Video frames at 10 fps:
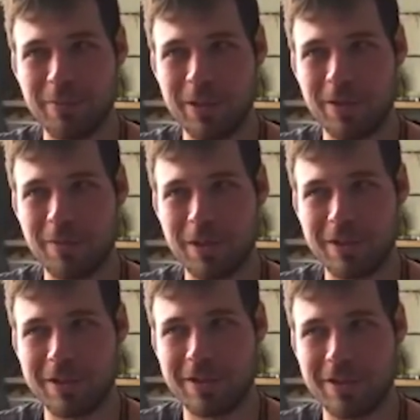we all
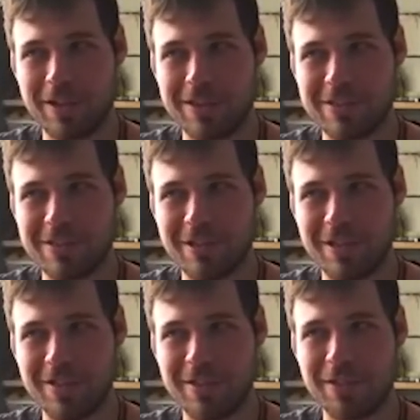recognize
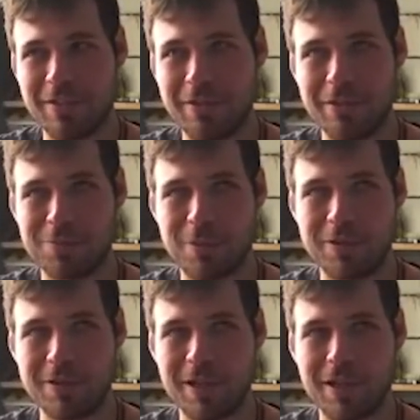that Luther's
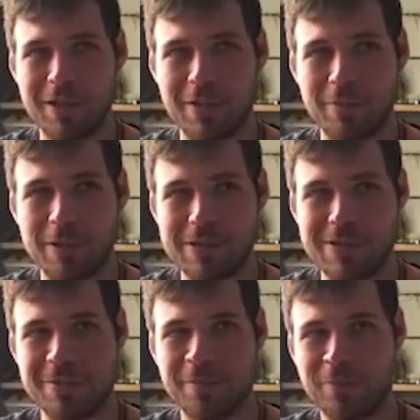personality
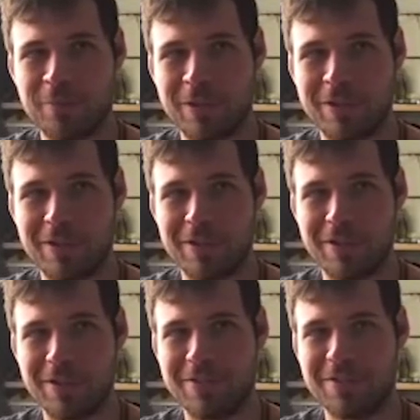was
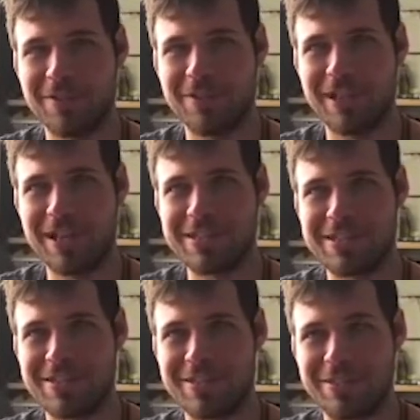
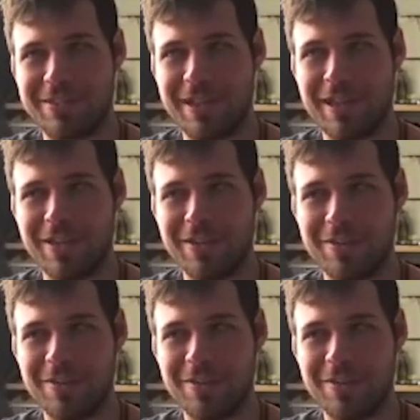less than